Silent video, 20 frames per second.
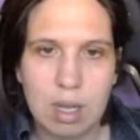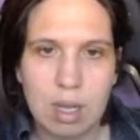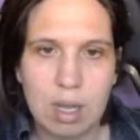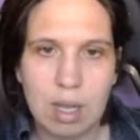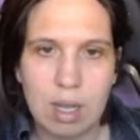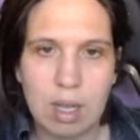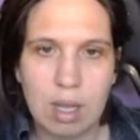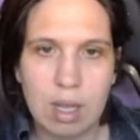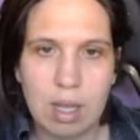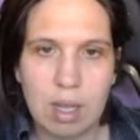
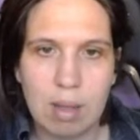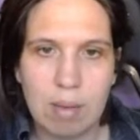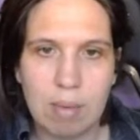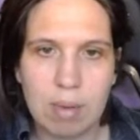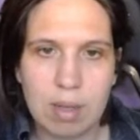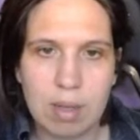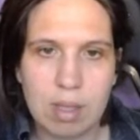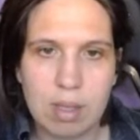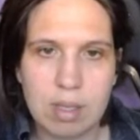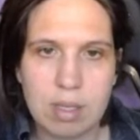
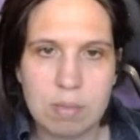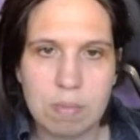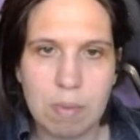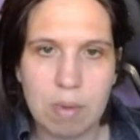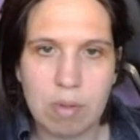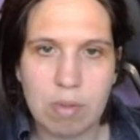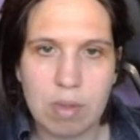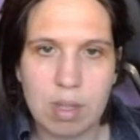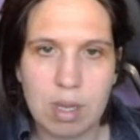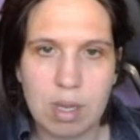Okay, these
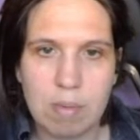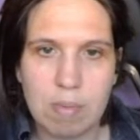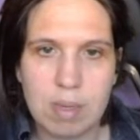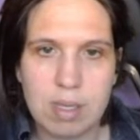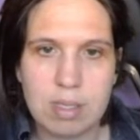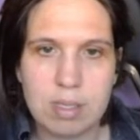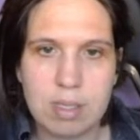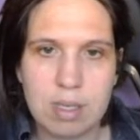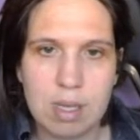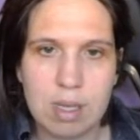both need to be
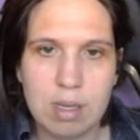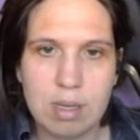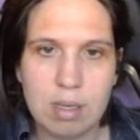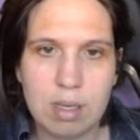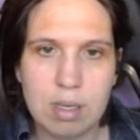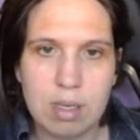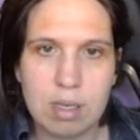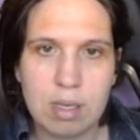sunk.